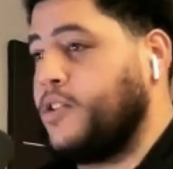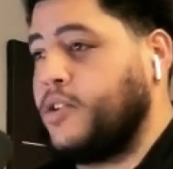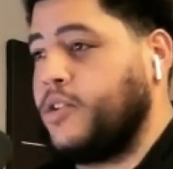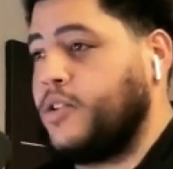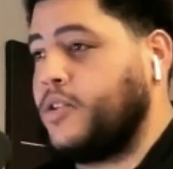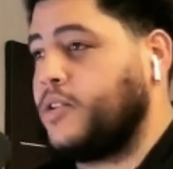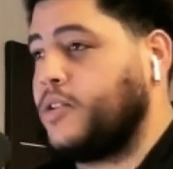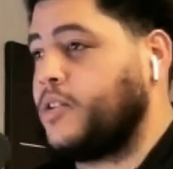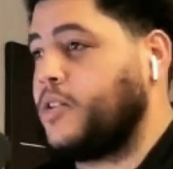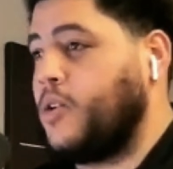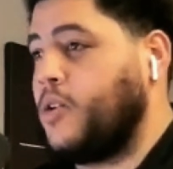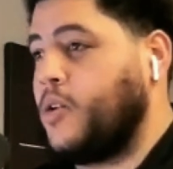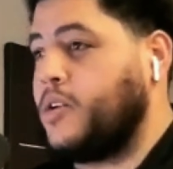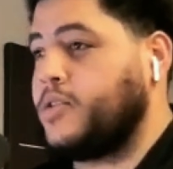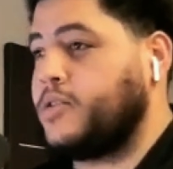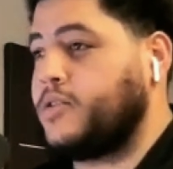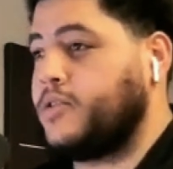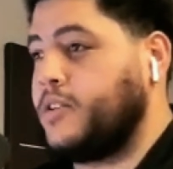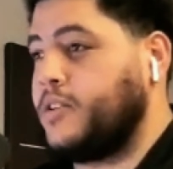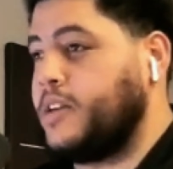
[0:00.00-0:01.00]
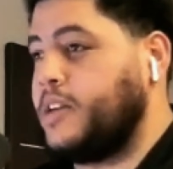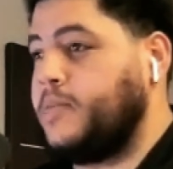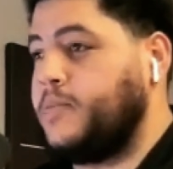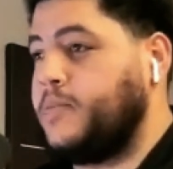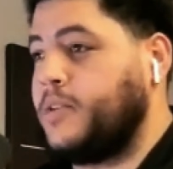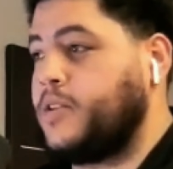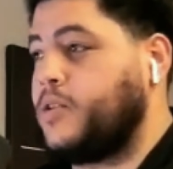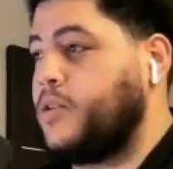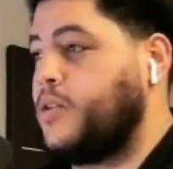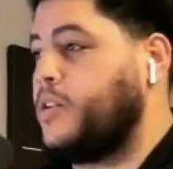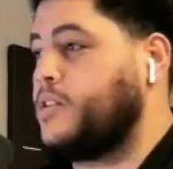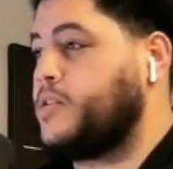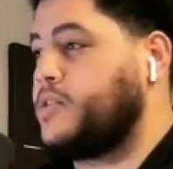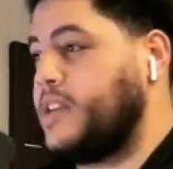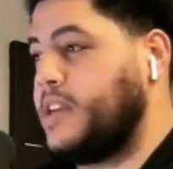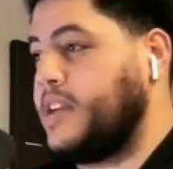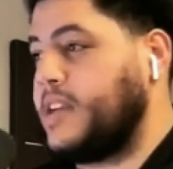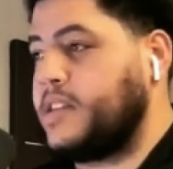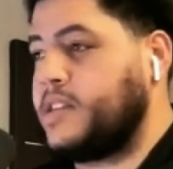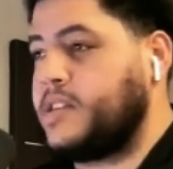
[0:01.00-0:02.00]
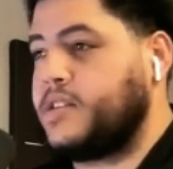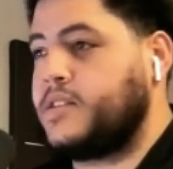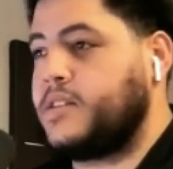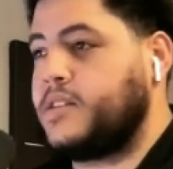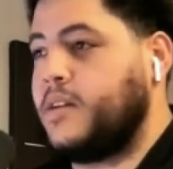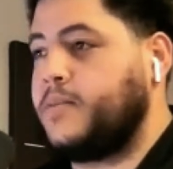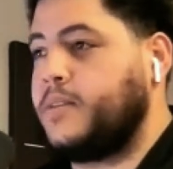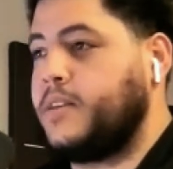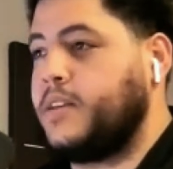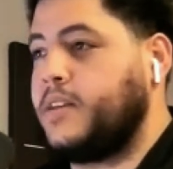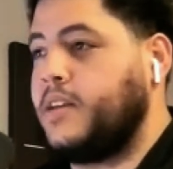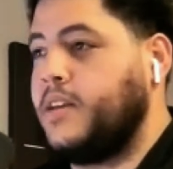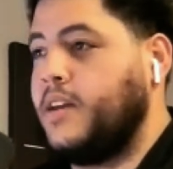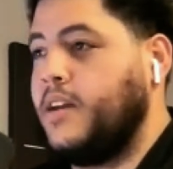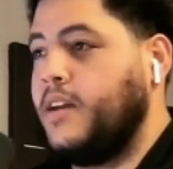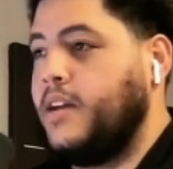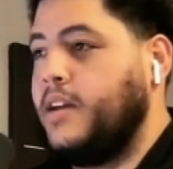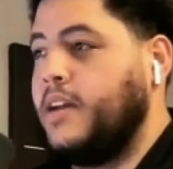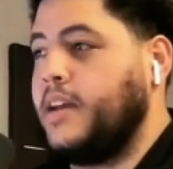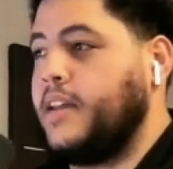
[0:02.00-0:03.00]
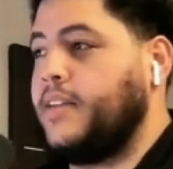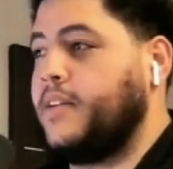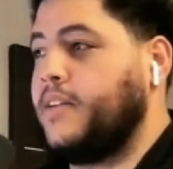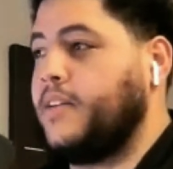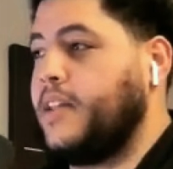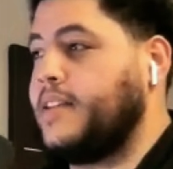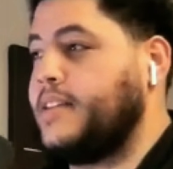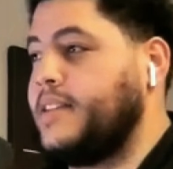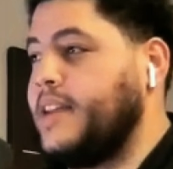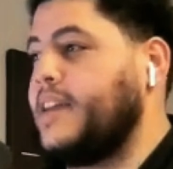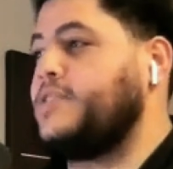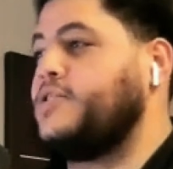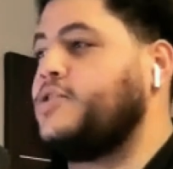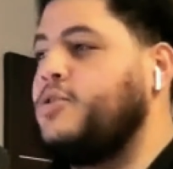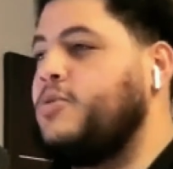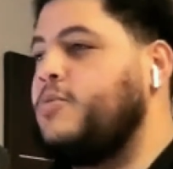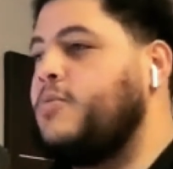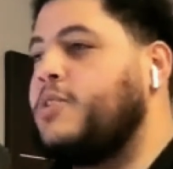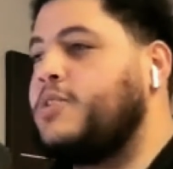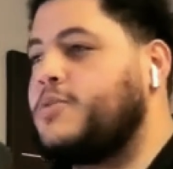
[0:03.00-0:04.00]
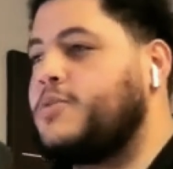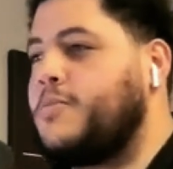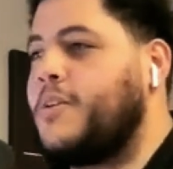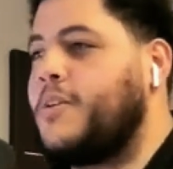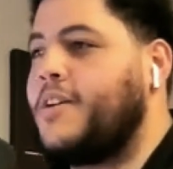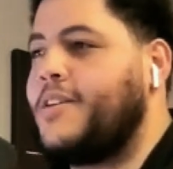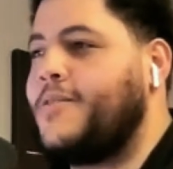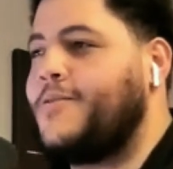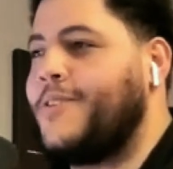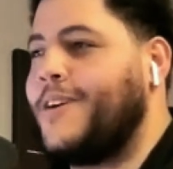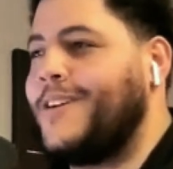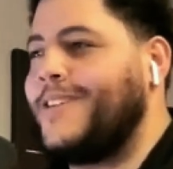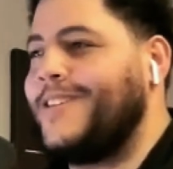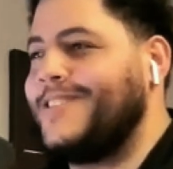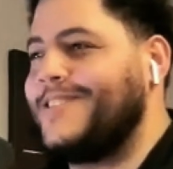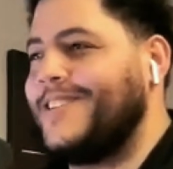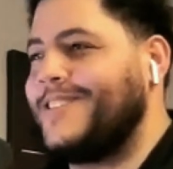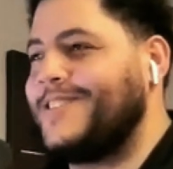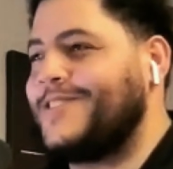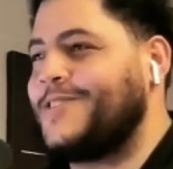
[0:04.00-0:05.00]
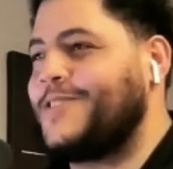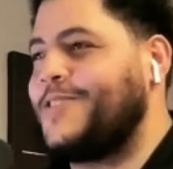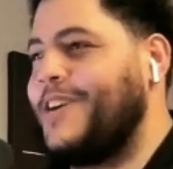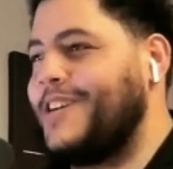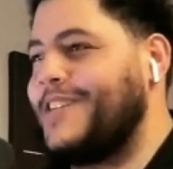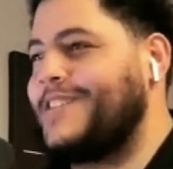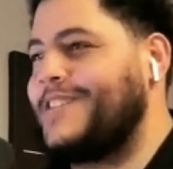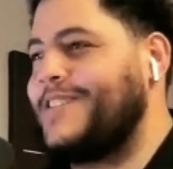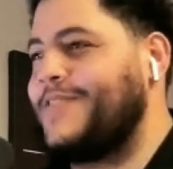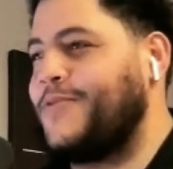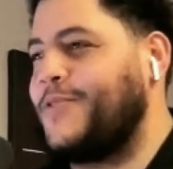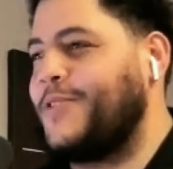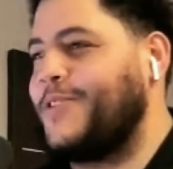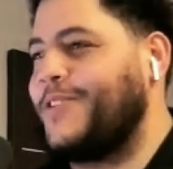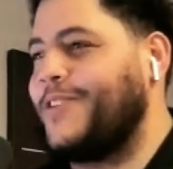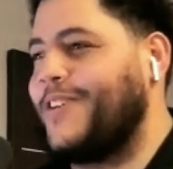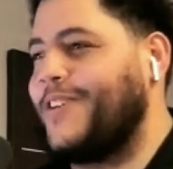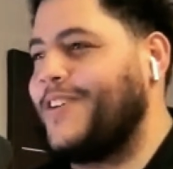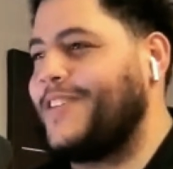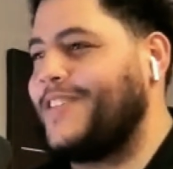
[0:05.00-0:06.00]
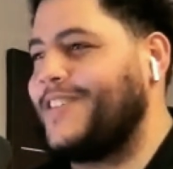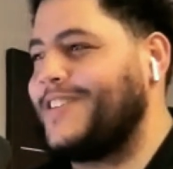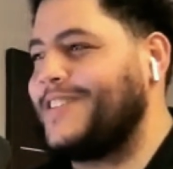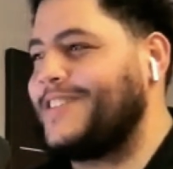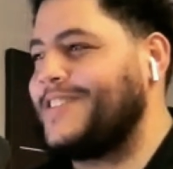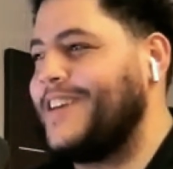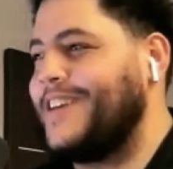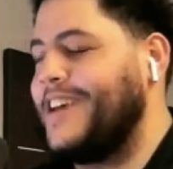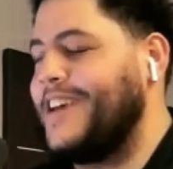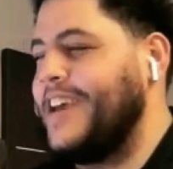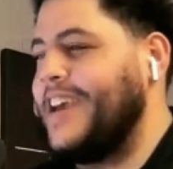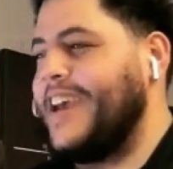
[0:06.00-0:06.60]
little course or ebook or a ticket to something, and they're like, that's too much money, right? Like that's crazy for all this.